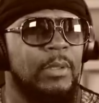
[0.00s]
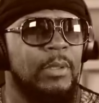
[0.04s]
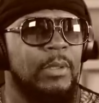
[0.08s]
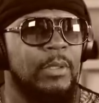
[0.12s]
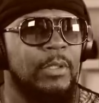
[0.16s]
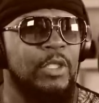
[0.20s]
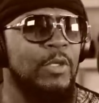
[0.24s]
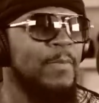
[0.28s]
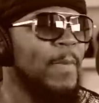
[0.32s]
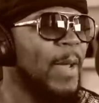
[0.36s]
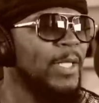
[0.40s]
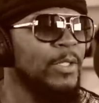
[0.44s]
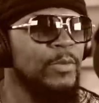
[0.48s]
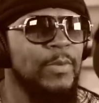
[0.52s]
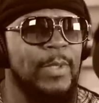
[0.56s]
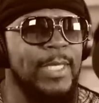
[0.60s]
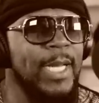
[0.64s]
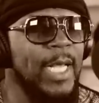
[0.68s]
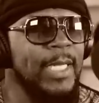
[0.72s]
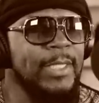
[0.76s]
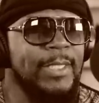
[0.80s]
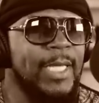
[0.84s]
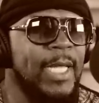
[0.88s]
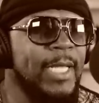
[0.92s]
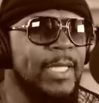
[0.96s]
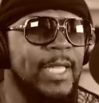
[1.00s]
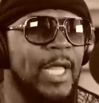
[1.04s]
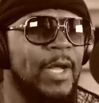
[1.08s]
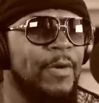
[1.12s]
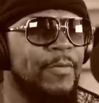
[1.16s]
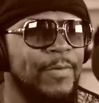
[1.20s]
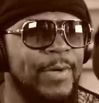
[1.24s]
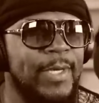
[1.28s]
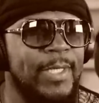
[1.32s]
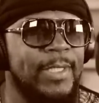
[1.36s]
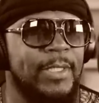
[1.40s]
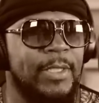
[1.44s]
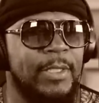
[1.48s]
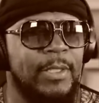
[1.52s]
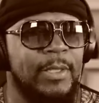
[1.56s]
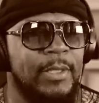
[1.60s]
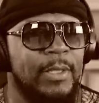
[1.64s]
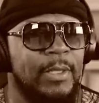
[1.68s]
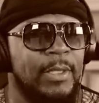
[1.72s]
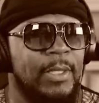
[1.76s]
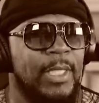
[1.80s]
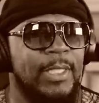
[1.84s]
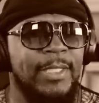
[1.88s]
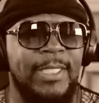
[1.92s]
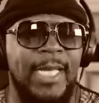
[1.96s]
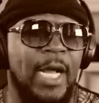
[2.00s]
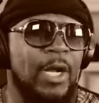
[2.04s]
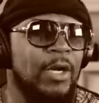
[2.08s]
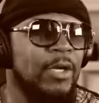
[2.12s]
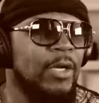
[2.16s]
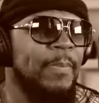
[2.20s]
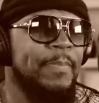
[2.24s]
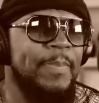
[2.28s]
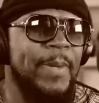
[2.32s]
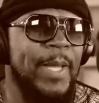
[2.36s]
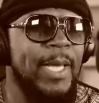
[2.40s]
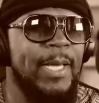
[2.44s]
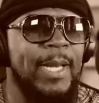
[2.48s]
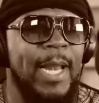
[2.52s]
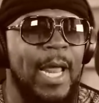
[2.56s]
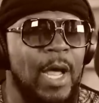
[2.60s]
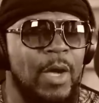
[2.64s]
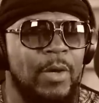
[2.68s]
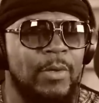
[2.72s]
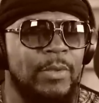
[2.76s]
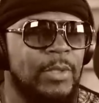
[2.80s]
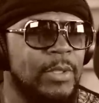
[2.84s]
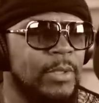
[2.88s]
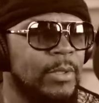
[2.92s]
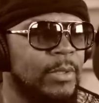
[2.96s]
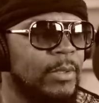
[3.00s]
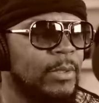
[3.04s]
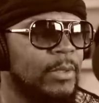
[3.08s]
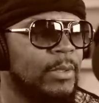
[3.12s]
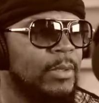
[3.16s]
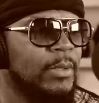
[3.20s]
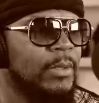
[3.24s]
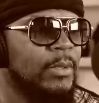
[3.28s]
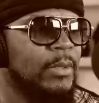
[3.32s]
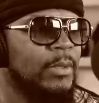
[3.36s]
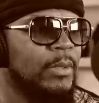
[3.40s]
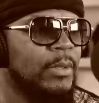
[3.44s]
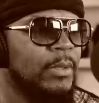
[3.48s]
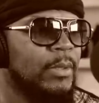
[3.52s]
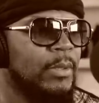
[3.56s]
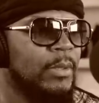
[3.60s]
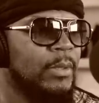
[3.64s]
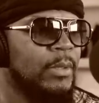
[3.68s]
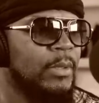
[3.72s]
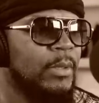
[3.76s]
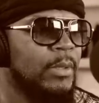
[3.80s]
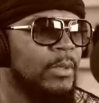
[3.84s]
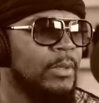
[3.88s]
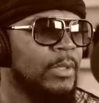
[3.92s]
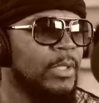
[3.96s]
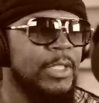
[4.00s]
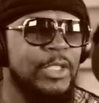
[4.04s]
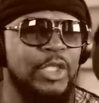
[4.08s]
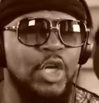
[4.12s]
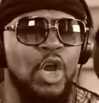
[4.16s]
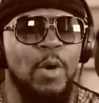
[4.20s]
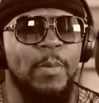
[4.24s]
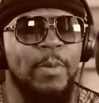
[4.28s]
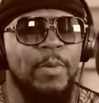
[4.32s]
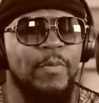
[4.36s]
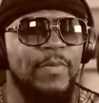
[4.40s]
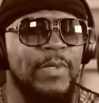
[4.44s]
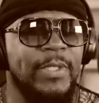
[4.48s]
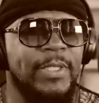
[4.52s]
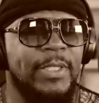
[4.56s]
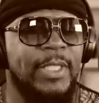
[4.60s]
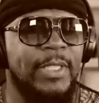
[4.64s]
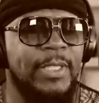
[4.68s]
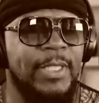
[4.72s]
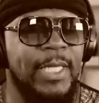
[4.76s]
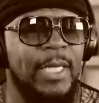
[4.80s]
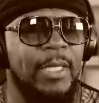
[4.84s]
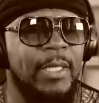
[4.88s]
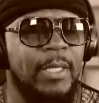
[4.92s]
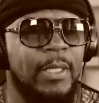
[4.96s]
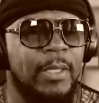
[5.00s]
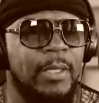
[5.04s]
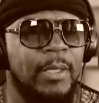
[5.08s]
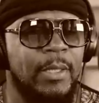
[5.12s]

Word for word: You might as well not take that risk. It's not going to pan out. It's a terrible risk to take.